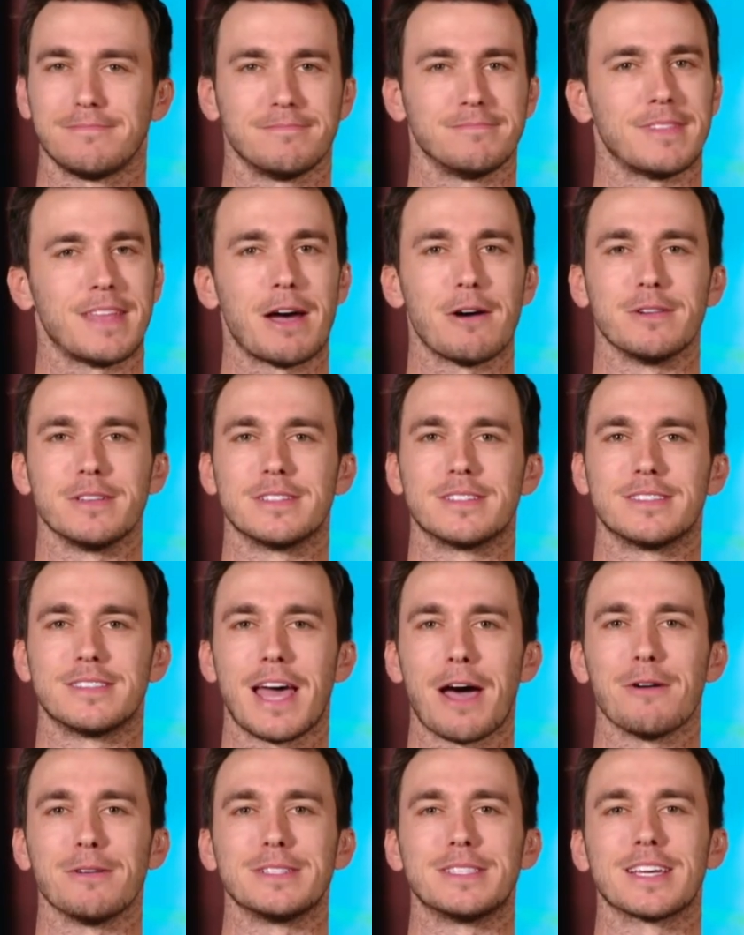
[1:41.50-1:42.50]
that was
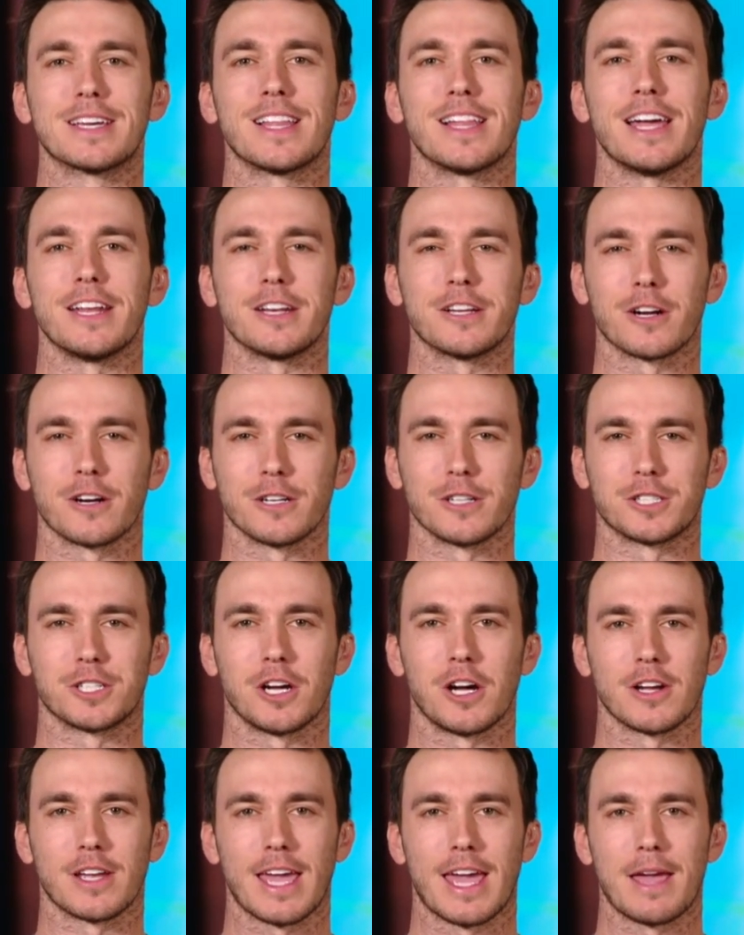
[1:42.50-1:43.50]
that was the Clayton
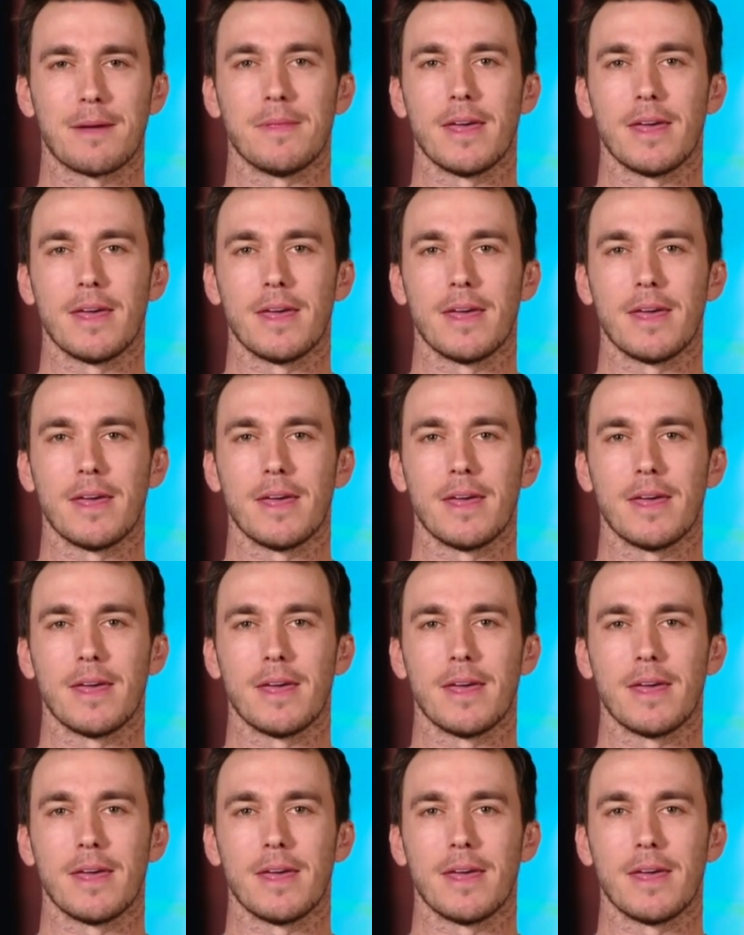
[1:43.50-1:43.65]
Kershaw game.